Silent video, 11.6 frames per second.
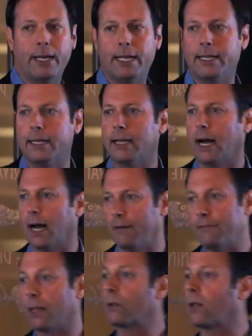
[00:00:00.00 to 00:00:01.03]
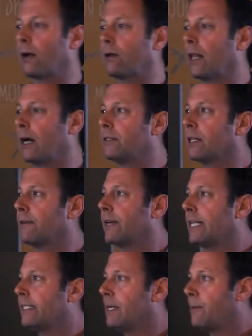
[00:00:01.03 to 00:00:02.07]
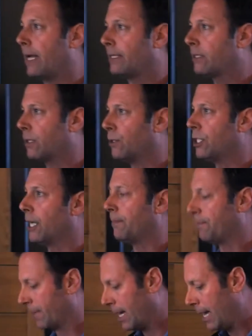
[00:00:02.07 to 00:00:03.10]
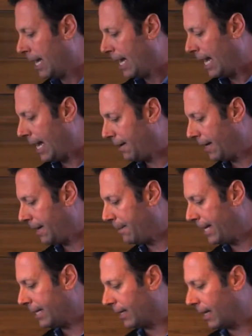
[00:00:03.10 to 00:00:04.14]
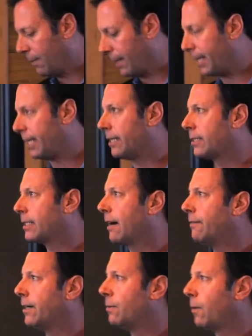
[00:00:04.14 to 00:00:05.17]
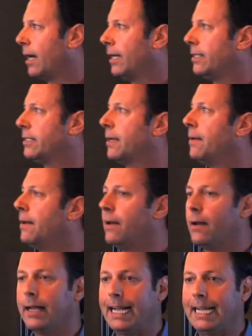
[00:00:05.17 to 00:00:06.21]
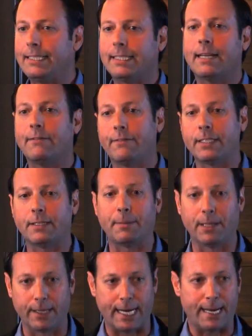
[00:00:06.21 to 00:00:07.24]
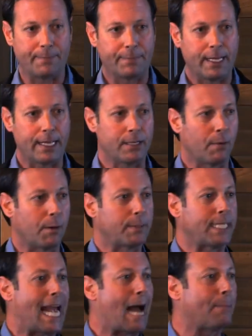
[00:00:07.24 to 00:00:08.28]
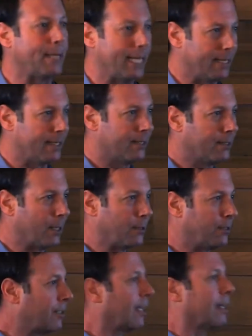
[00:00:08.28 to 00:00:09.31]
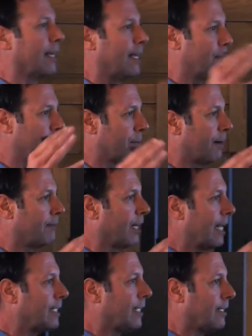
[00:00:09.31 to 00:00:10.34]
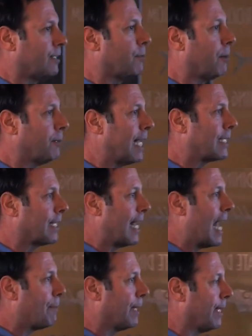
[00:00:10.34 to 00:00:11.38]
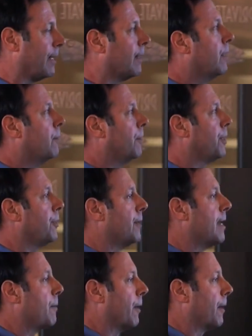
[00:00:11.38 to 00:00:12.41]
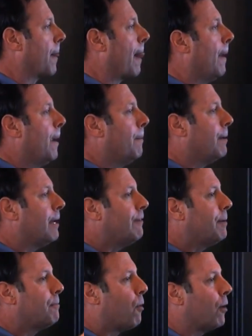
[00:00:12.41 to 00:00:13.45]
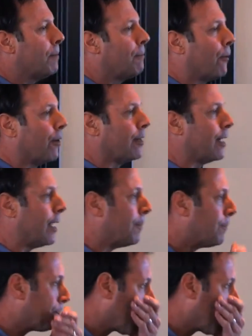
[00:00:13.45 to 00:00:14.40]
in VeloCloud Cloud Delivered SD-WAN solution, and immediately what they discovered was instant visibility into what was happening. So suddenly it was a revelation as to what was actually happening within the network. But even more importantly,